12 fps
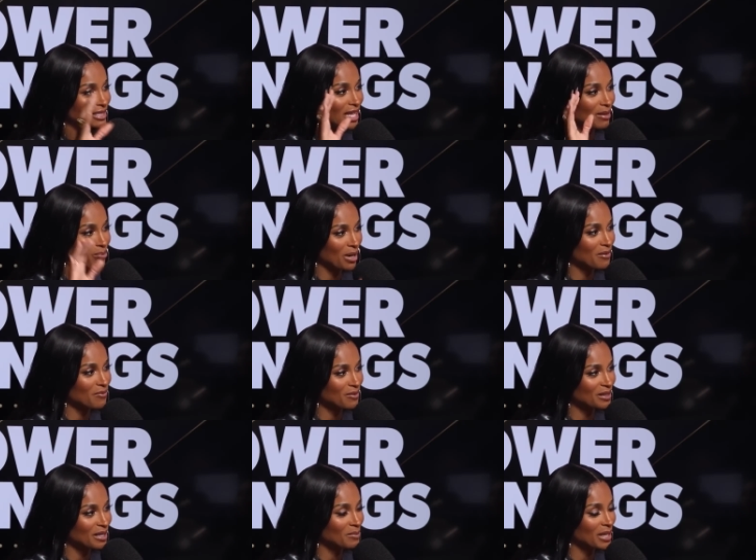stop at this
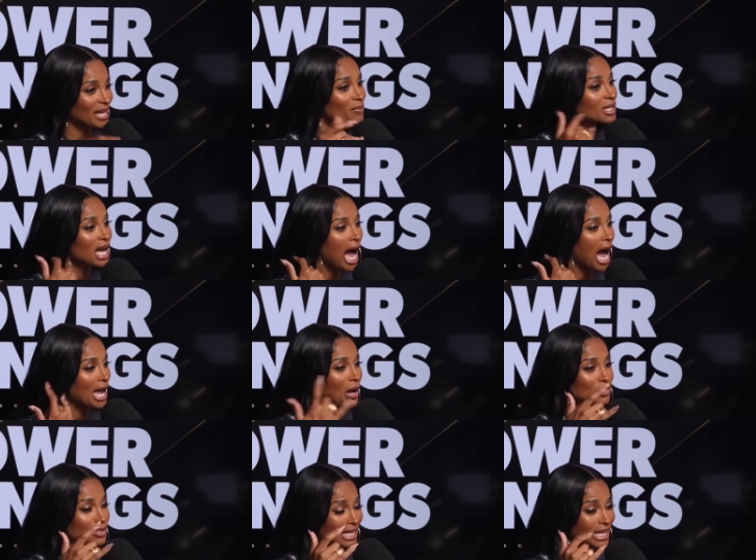point."
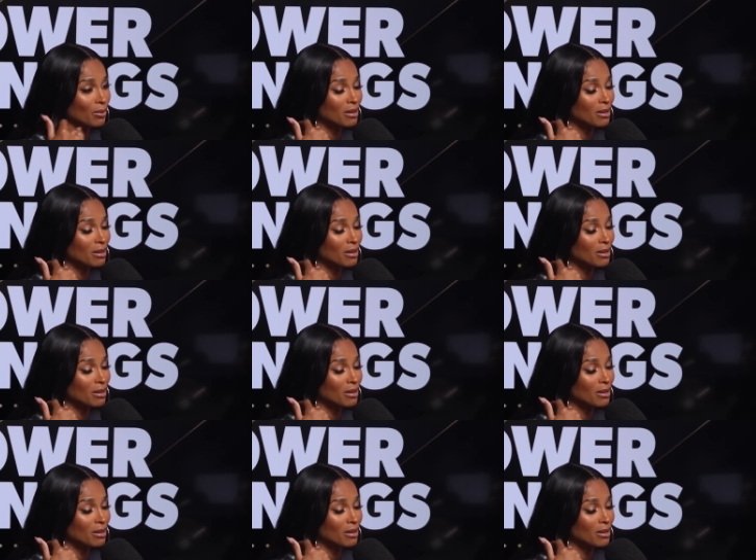Anyways,